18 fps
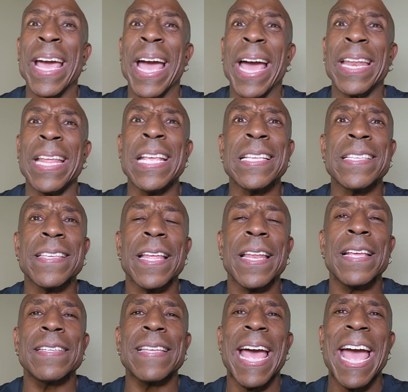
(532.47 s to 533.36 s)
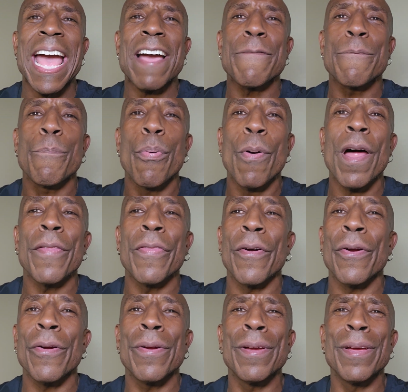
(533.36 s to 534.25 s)
and he sent his
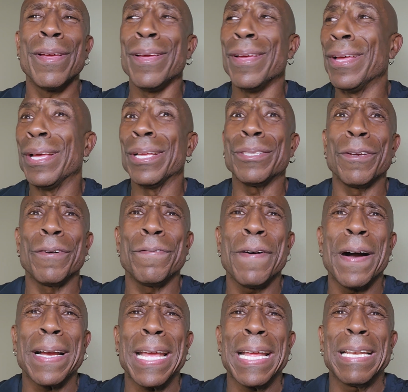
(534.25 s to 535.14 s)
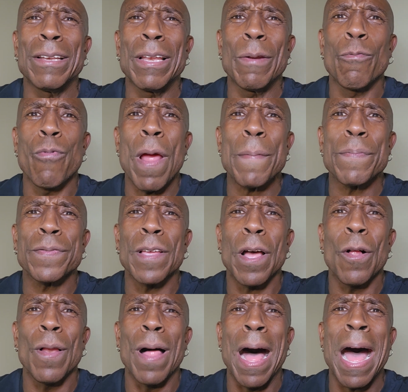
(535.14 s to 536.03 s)
half-brother to fucking
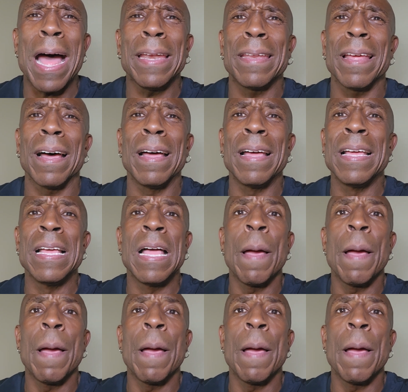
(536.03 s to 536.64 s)
Repsol Honda.